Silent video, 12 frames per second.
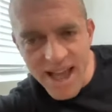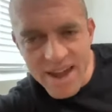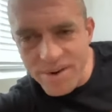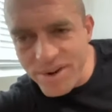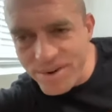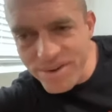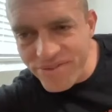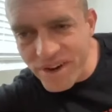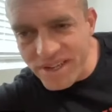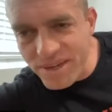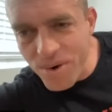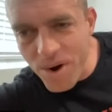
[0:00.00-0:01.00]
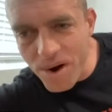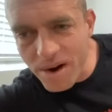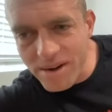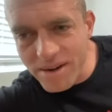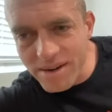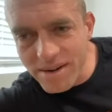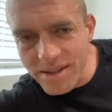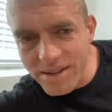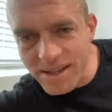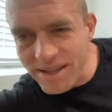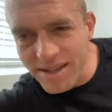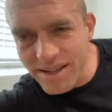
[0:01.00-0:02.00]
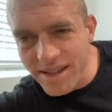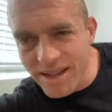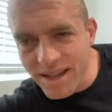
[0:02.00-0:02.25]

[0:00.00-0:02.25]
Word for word: I don't know who the fuck you are. Like,